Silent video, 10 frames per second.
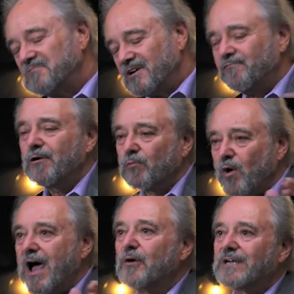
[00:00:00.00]
If we
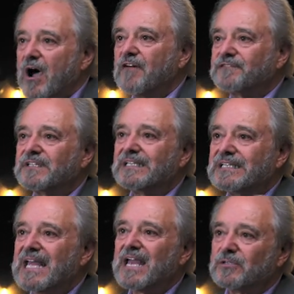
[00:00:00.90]
round off the
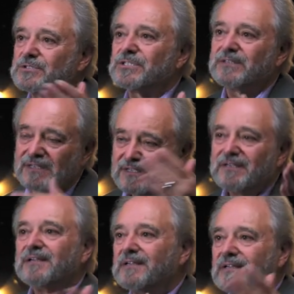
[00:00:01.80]
details and
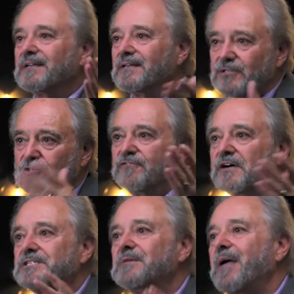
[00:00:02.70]
do
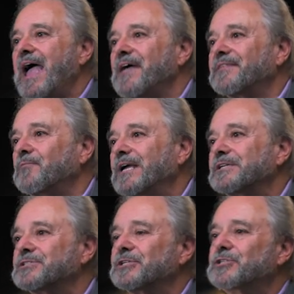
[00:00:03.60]
fuzzy math, we
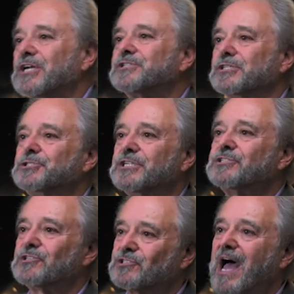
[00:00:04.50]
can suggest that
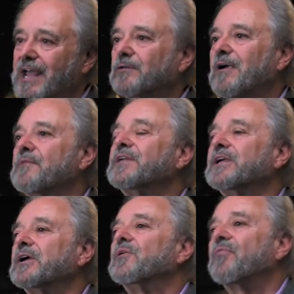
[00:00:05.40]
Jesus died around the
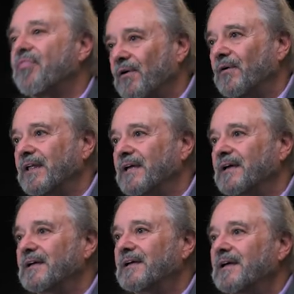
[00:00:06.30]
year 30.
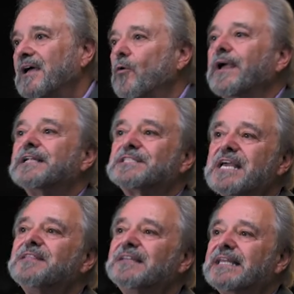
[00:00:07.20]
We can
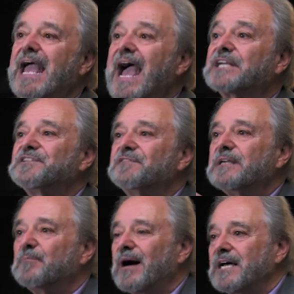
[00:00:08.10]
say that the Acts of
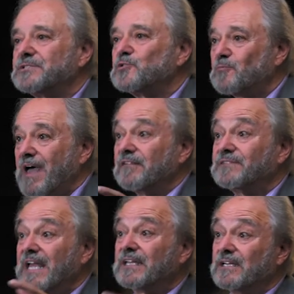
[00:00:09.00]
the Apostles might have
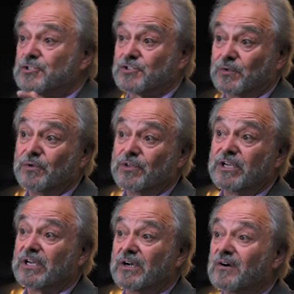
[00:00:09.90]
taken us through the
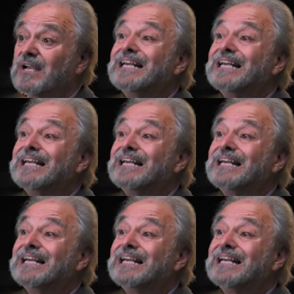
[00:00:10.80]
year